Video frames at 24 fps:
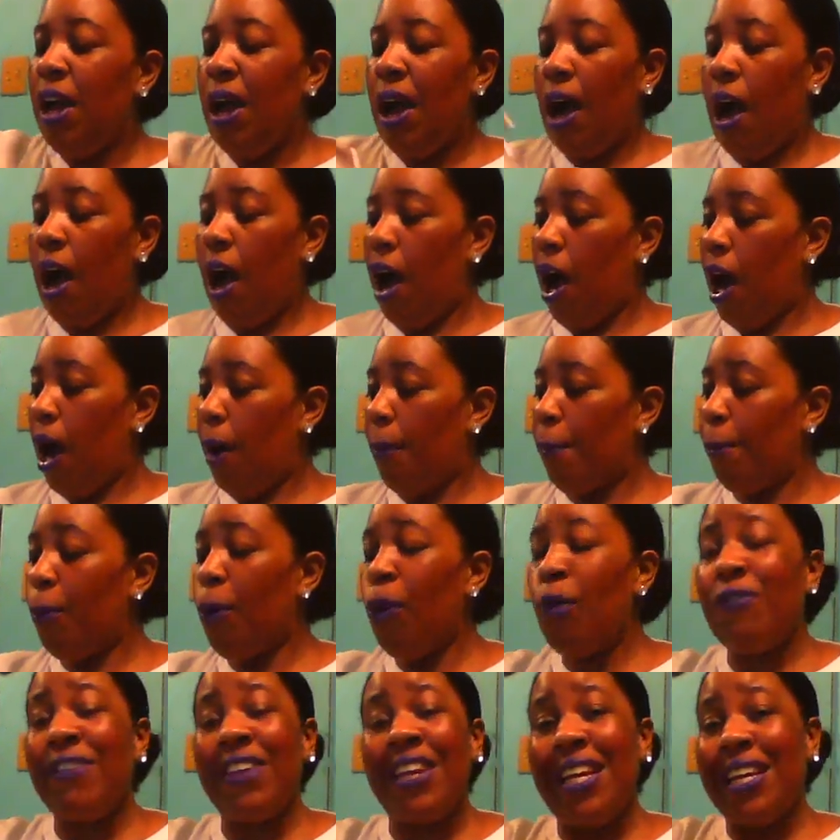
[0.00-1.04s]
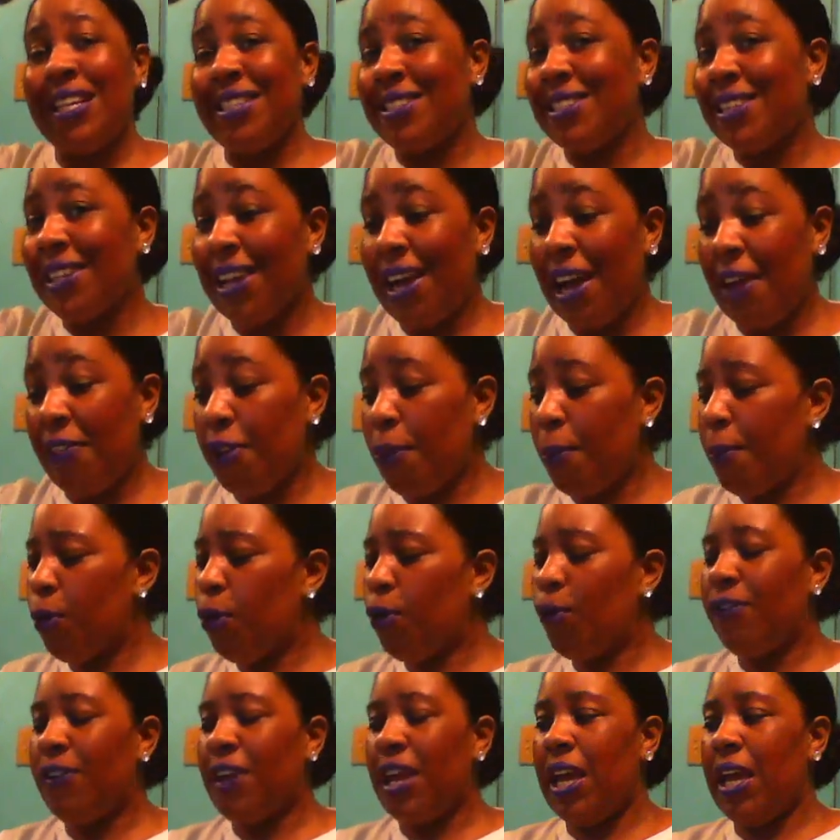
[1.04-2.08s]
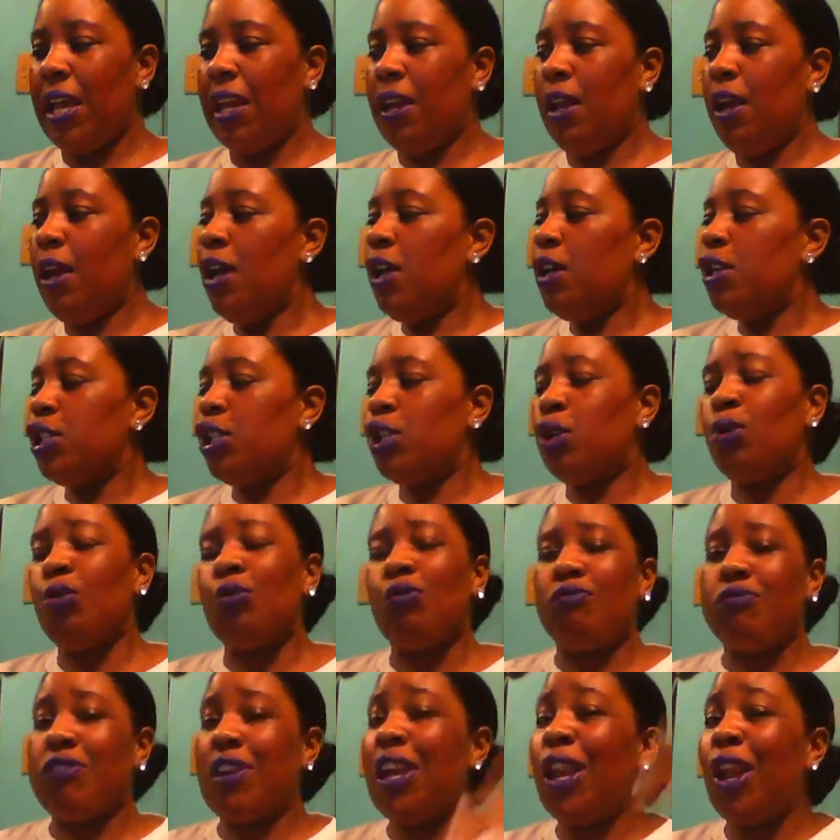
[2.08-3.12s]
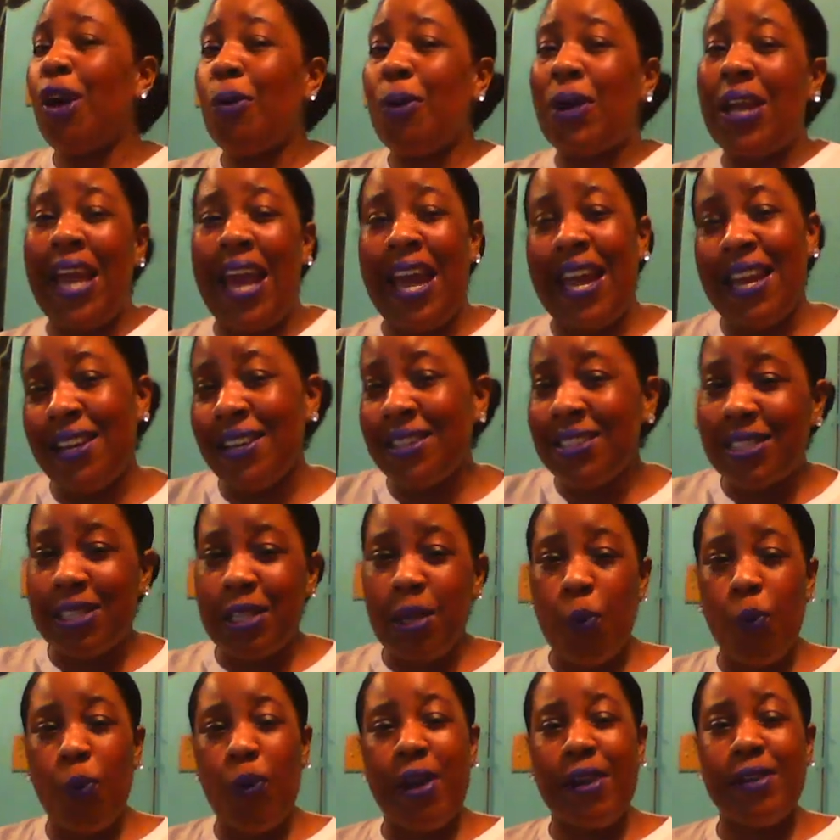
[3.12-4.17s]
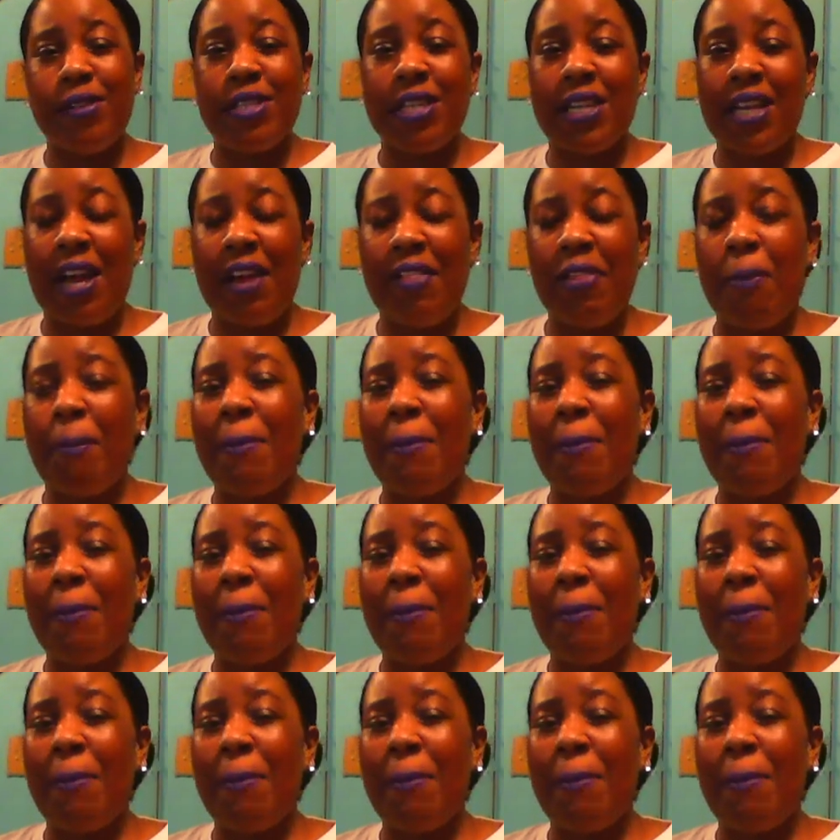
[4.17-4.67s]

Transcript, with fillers: um, moving in together, moving to relocating somewhere together,